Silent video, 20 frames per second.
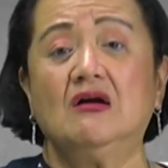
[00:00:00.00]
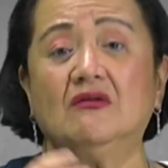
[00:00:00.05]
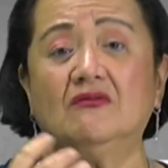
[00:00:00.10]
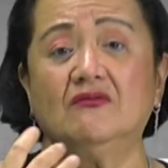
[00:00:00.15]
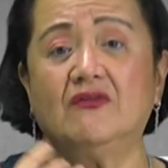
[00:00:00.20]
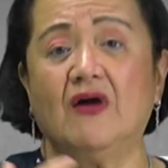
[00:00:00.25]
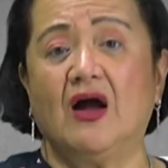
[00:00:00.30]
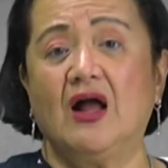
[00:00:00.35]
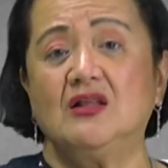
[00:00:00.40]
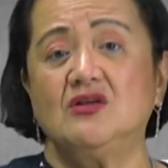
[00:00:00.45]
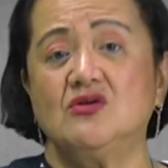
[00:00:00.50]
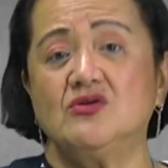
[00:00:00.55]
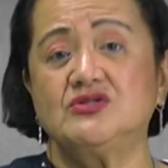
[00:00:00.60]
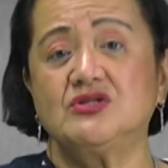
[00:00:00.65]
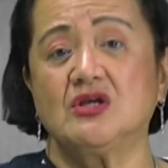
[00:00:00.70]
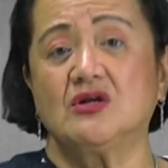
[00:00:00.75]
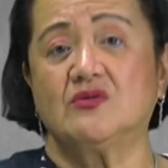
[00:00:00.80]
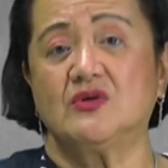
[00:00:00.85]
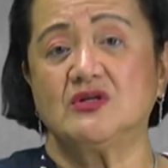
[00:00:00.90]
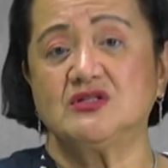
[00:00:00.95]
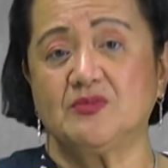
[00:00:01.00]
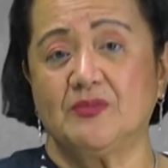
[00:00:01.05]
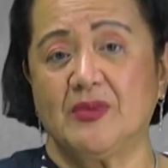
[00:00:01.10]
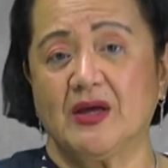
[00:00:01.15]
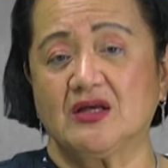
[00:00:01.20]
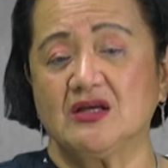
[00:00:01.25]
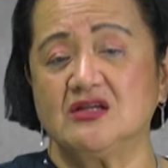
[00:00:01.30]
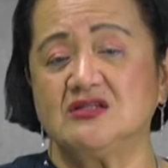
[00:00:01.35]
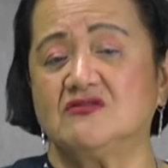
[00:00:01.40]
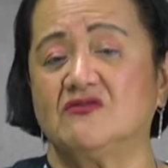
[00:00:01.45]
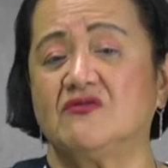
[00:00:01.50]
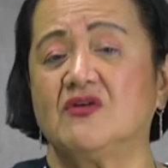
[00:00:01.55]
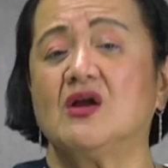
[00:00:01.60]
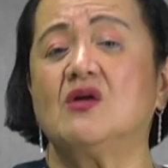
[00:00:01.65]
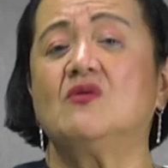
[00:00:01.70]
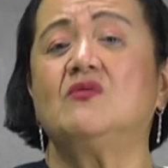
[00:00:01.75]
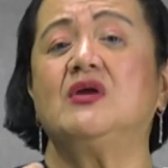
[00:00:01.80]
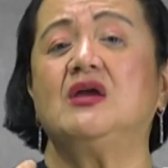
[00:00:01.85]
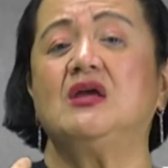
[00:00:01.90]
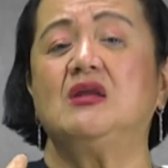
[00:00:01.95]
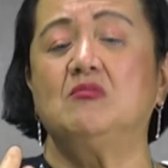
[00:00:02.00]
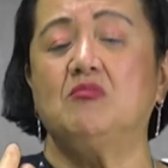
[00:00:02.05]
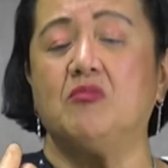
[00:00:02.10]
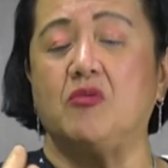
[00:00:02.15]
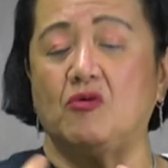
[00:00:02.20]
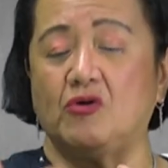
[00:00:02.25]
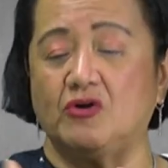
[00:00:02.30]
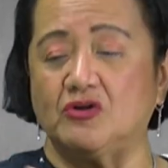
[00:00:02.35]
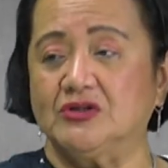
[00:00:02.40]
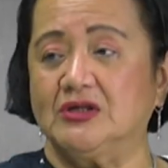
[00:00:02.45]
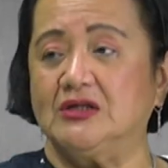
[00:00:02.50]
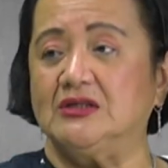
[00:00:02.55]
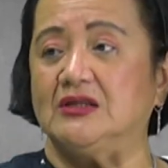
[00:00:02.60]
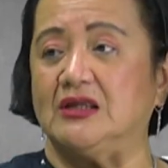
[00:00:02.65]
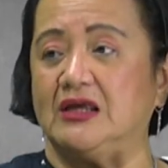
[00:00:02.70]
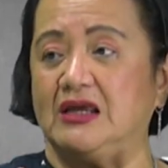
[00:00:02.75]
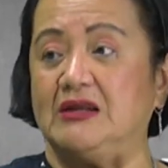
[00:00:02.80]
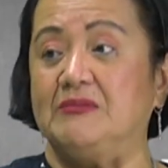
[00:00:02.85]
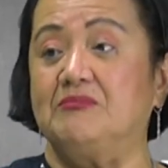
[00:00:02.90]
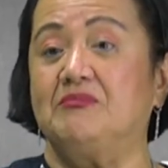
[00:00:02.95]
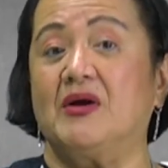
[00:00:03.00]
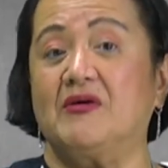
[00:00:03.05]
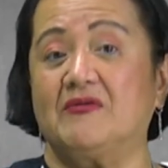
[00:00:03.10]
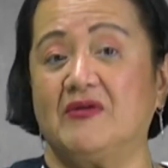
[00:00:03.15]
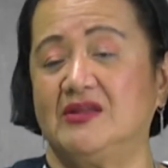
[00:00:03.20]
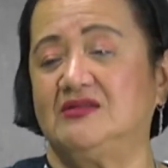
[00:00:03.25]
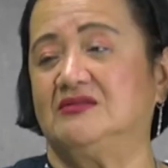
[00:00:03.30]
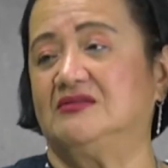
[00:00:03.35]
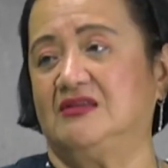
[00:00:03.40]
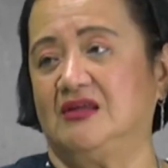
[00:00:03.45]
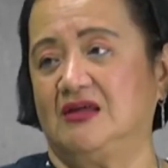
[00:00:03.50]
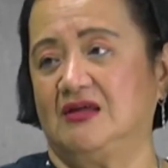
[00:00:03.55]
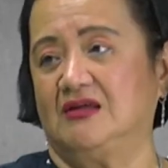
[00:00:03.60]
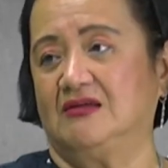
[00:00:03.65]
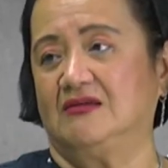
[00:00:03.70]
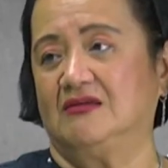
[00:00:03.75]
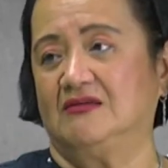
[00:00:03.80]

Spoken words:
Values and respect is very important in parenting.